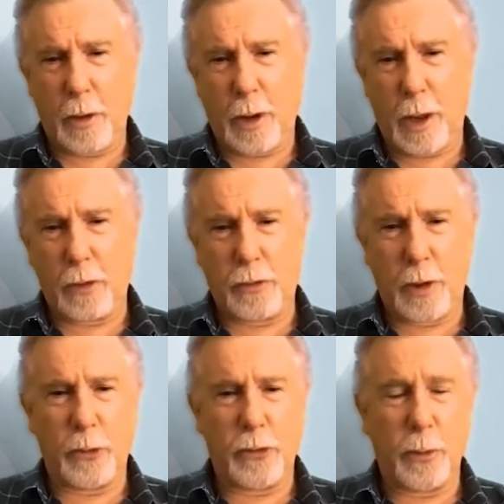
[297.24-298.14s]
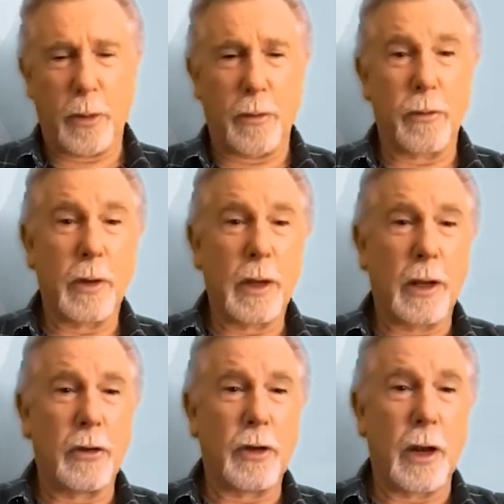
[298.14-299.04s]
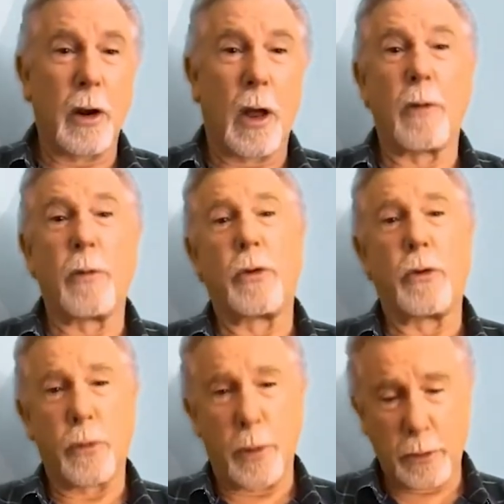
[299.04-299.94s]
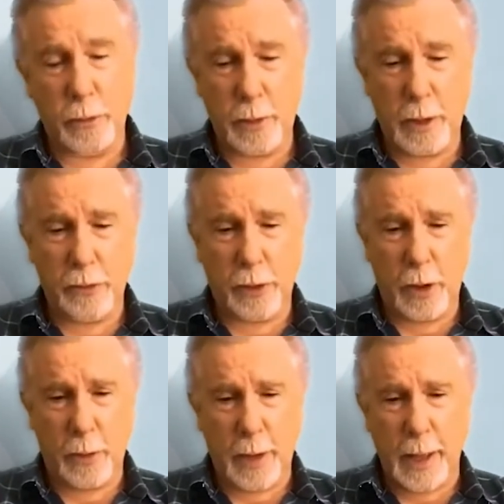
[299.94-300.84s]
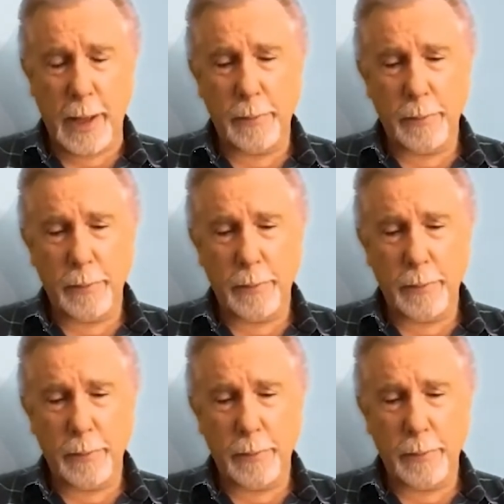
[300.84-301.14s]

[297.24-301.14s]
establishment of XtendLife, which was 22 years ago now.